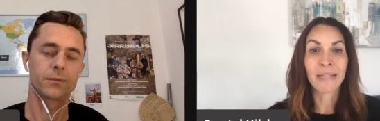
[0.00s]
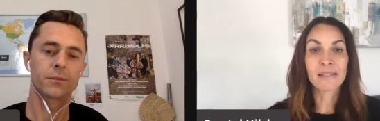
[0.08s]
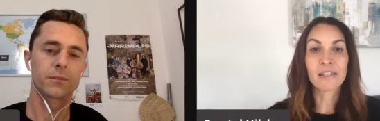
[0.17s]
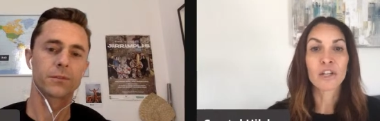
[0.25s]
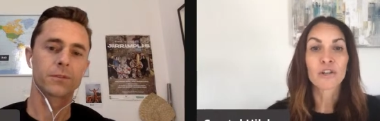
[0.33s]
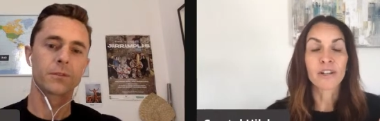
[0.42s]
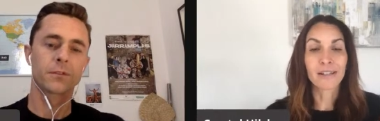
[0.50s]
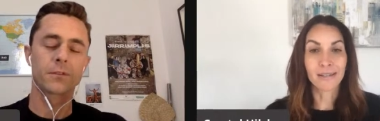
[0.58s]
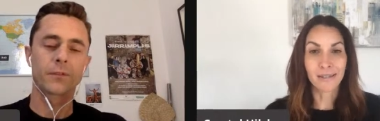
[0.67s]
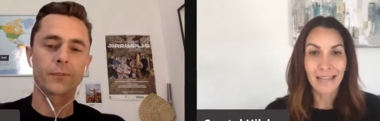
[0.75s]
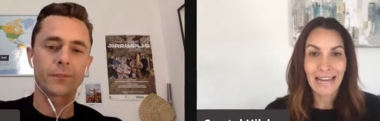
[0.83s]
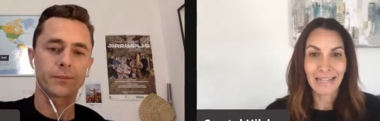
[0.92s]
Speaker 1: That means that you're
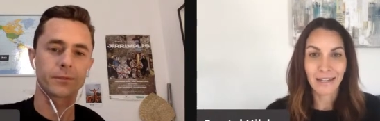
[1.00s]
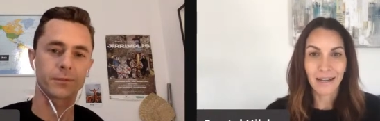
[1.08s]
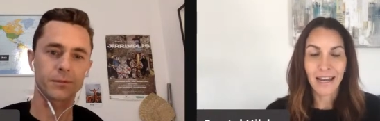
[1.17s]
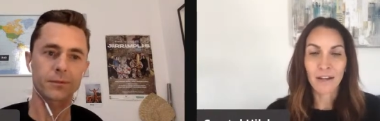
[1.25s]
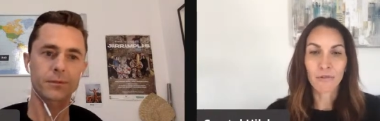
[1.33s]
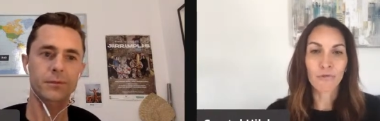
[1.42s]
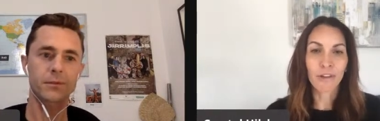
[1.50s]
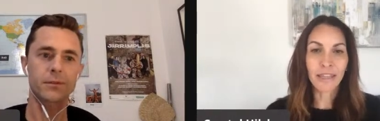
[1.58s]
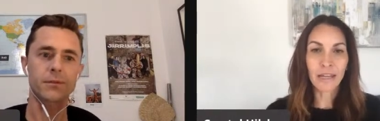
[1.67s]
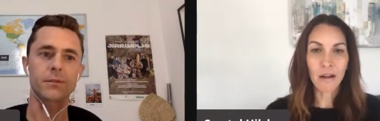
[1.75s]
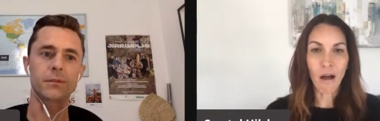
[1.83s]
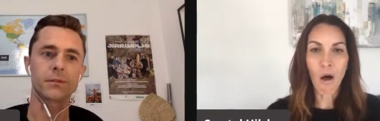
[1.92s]
excited. And it
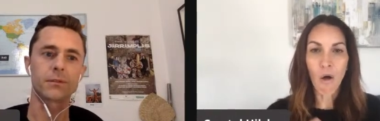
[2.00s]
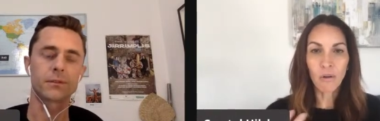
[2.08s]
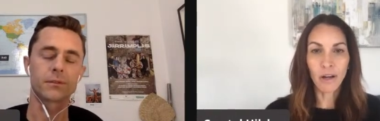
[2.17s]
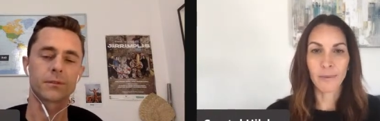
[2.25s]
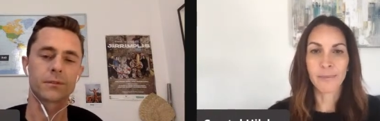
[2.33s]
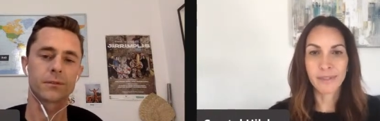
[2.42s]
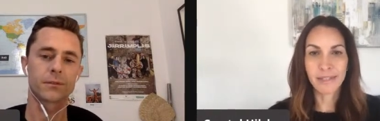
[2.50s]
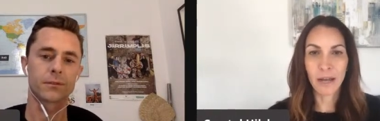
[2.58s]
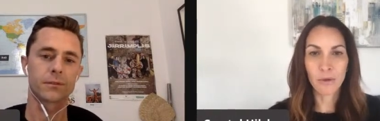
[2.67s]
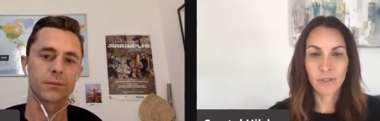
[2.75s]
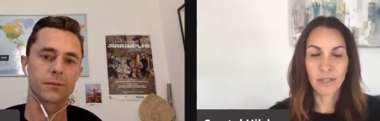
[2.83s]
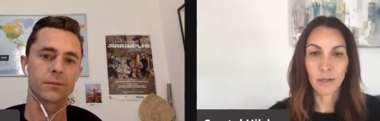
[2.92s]
really all comes
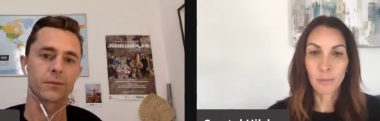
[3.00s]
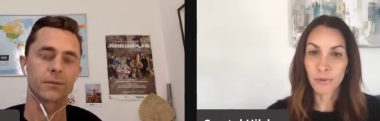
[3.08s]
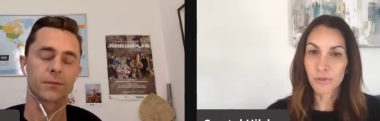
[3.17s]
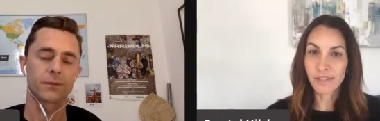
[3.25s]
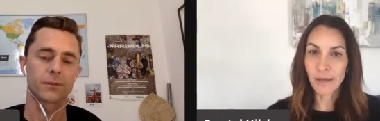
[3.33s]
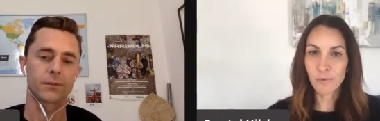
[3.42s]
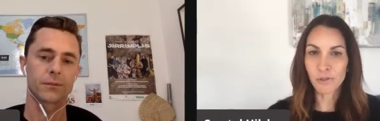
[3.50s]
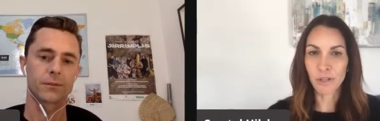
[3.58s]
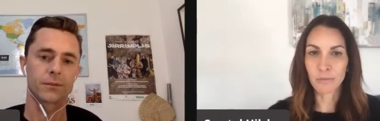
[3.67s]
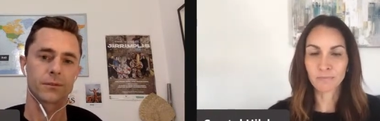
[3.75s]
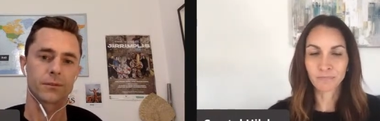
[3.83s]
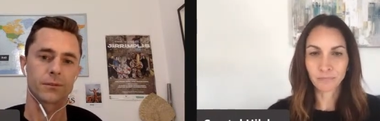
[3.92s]
down to their
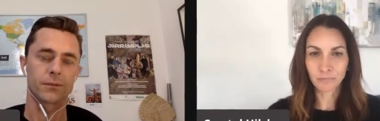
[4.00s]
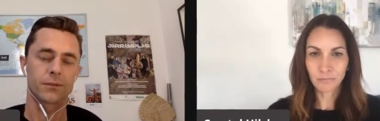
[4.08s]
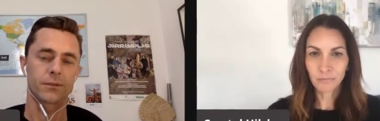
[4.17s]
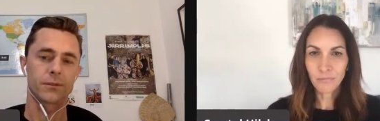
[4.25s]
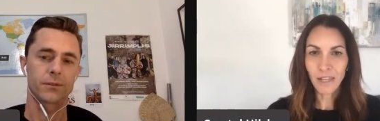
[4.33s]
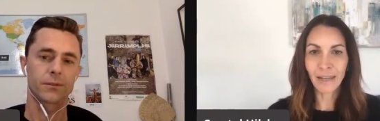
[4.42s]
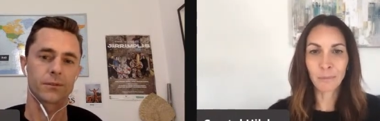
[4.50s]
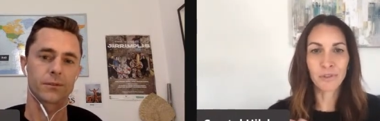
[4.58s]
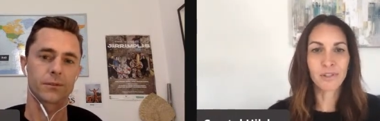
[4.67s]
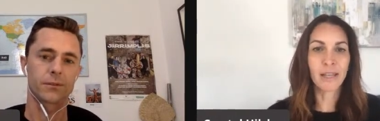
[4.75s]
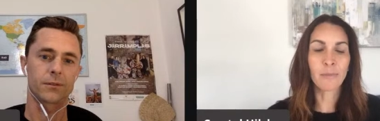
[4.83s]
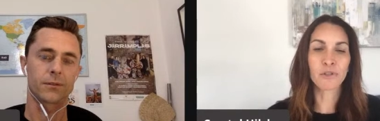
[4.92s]
perception. And
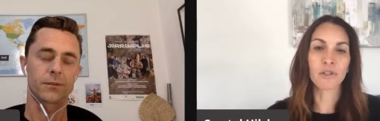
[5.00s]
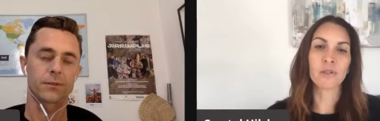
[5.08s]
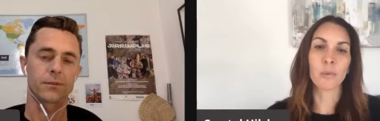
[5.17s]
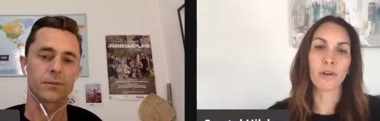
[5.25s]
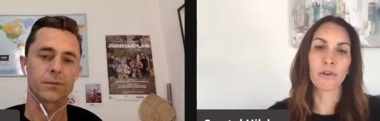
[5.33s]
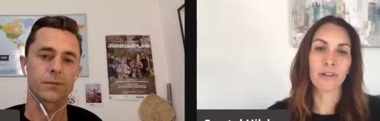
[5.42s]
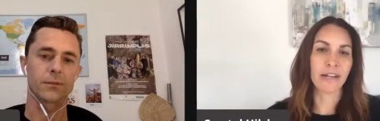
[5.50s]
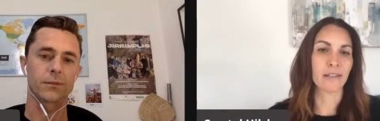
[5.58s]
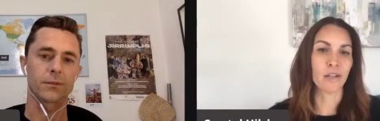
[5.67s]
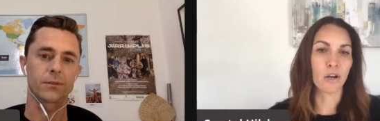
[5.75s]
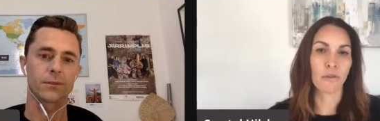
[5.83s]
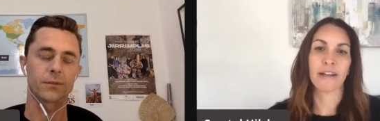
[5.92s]
perception is what creates
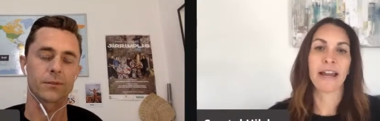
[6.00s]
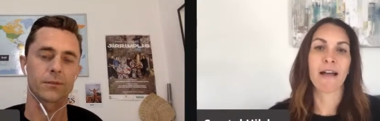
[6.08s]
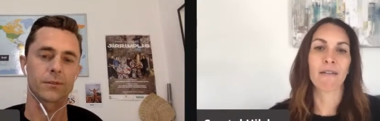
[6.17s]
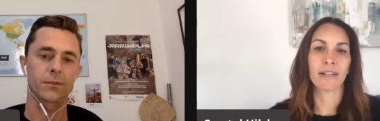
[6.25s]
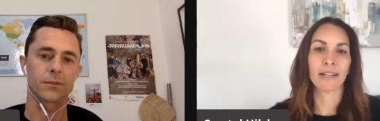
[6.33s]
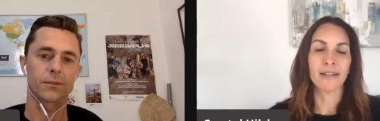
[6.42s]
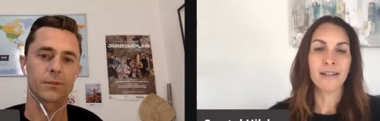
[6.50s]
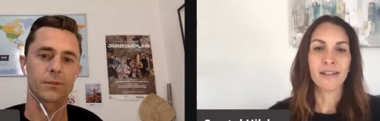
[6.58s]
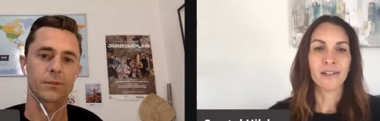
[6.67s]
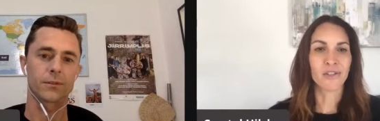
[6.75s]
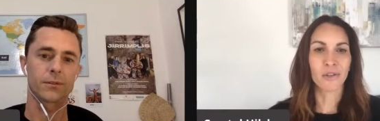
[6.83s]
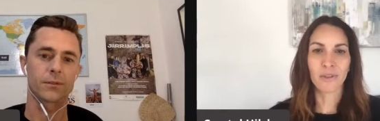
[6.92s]
our reality.
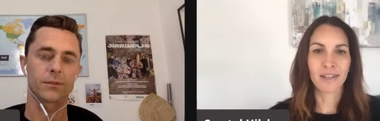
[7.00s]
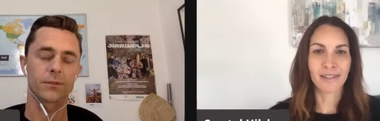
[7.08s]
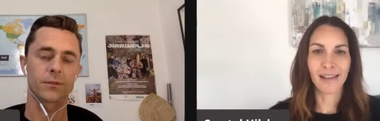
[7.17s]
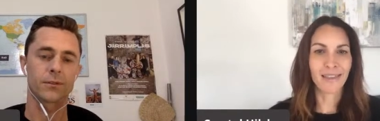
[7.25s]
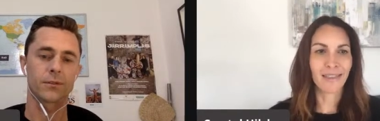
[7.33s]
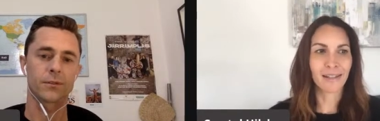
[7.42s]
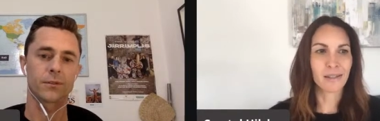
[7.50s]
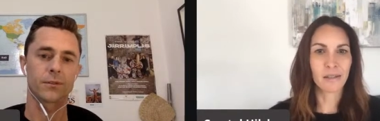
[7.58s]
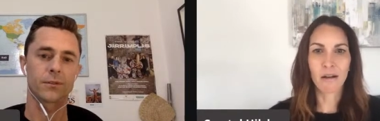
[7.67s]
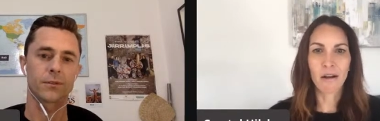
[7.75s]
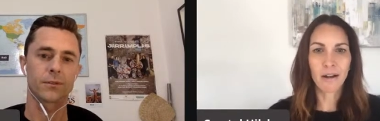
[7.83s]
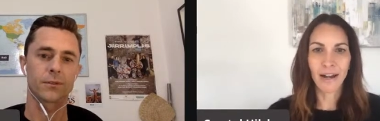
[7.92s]
So these athletes
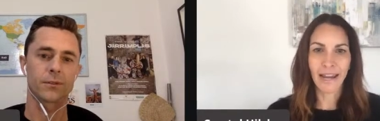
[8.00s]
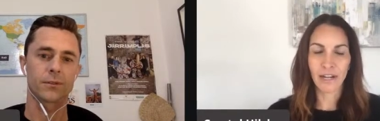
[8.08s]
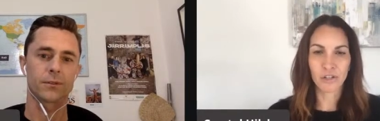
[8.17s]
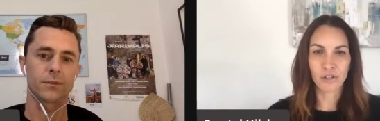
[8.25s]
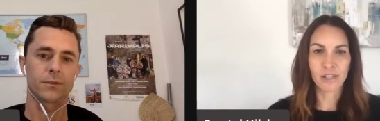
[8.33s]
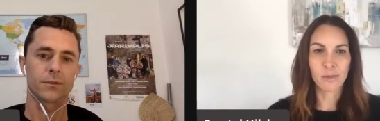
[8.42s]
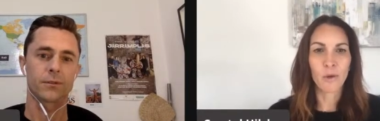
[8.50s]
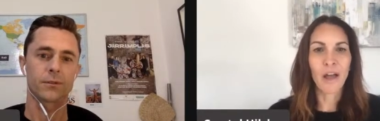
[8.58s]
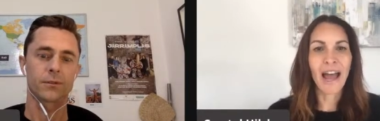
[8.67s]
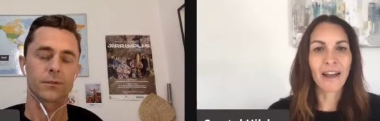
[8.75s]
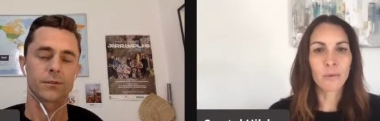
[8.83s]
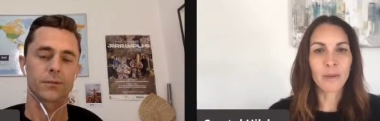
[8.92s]
are anxious. Well,
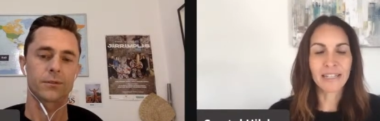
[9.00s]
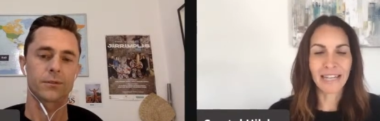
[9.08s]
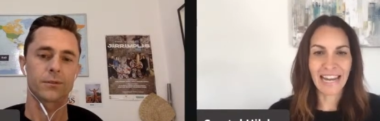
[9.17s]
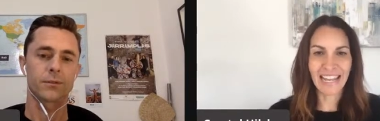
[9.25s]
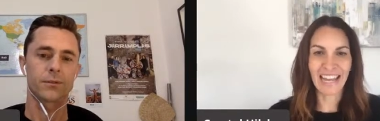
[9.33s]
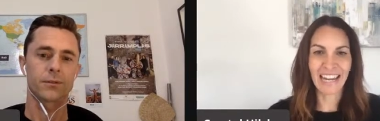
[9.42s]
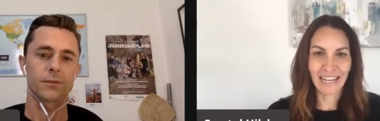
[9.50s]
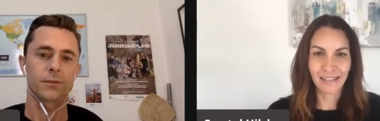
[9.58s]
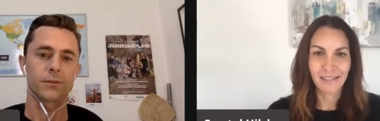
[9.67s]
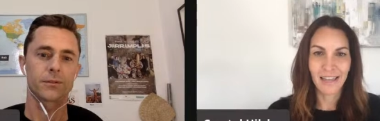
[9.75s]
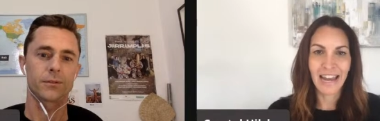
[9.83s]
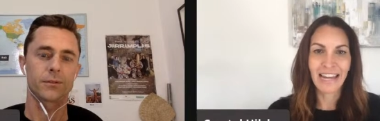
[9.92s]
how do we take that
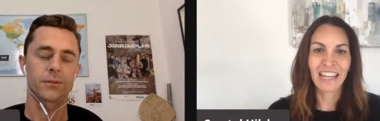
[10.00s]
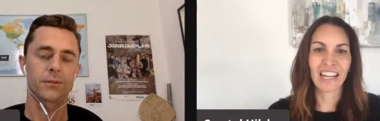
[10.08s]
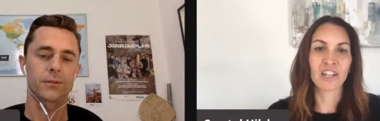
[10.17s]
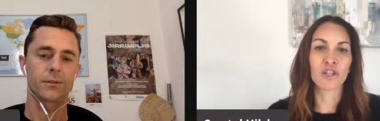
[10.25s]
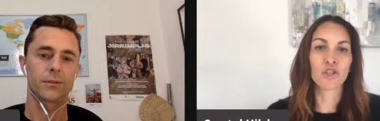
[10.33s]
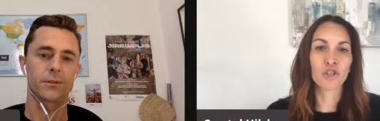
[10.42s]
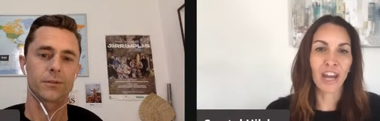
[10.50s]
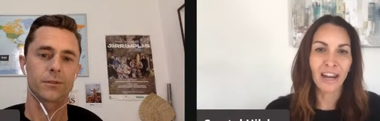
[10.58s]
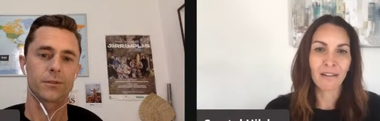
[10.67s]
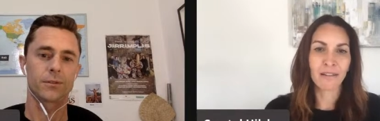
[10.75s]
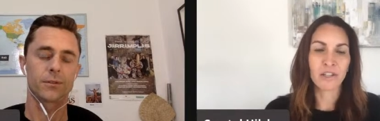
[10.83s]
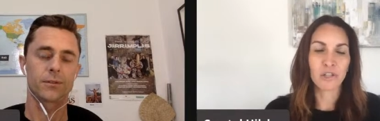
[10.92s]
anxiety and
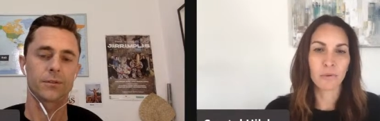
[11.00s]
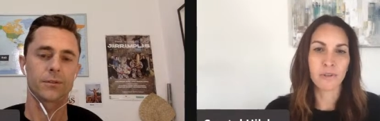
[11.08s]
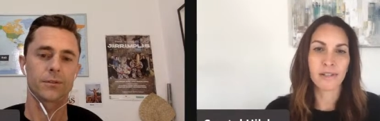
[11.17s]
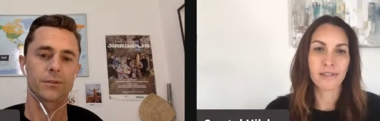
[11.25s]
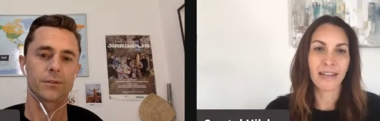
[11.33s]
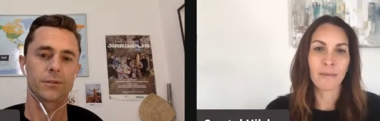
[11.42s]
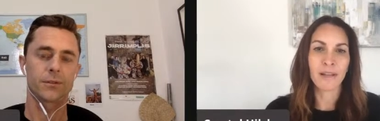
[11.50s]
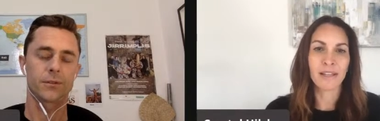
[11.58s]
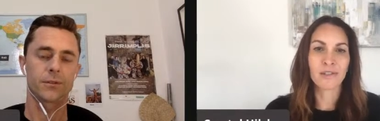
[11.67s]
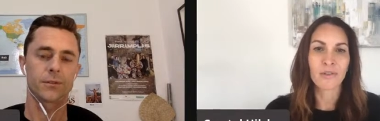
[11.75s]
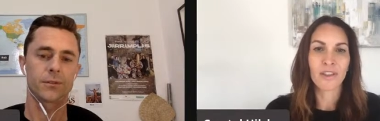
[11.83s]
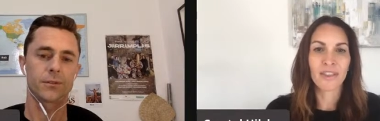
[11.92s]
channel it into excitement
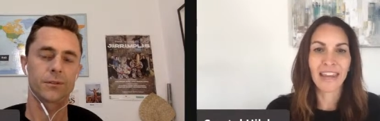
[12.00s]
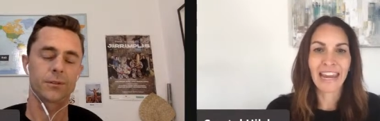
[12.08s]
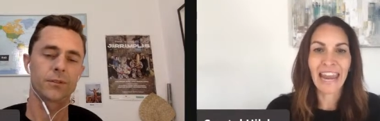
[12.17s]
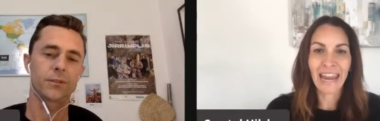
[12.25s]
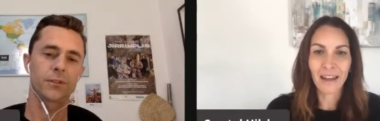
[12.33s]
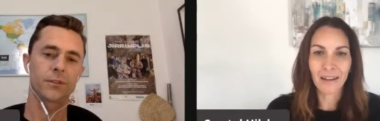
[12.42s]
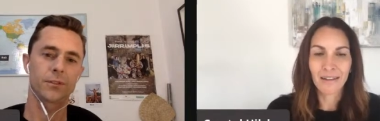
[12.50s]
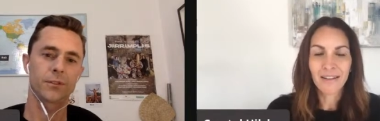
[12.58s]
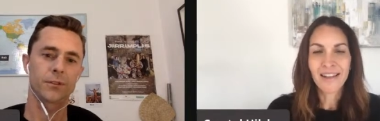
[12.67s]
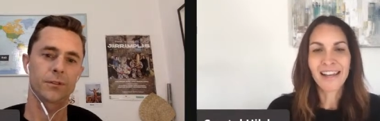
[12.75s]
so that they can